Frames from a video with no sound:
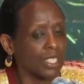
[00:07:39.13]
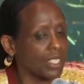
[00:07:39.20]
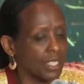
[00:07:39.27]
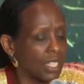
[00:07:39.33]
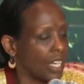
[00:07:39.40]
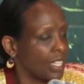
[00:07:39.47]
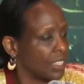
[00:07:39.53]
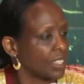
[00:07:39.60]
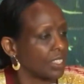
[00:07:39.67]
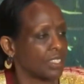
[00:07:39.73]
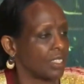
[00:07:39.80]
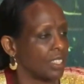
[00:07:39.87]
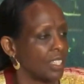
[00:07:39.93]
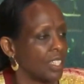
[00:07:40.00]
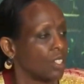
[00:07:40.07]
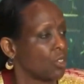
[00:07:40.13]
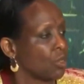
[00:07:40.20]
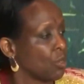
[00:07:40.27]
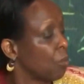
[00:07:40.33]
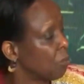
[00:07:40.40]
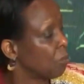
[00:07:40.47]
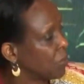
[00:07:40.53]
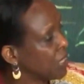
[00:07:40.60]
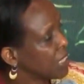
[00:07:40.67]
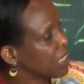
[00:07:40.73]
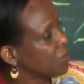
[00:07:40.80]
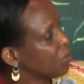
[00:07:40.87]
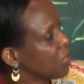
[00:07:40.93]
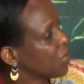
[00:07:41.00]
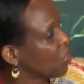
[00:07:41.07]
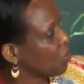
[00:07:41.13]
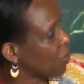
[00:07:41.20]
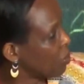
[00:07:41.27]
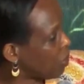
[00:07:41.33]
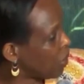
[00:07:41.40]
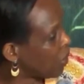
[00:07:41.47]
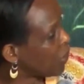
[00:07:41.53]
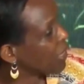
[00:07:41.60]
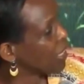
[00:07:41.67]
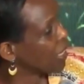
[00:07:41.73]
that has completely been overpowered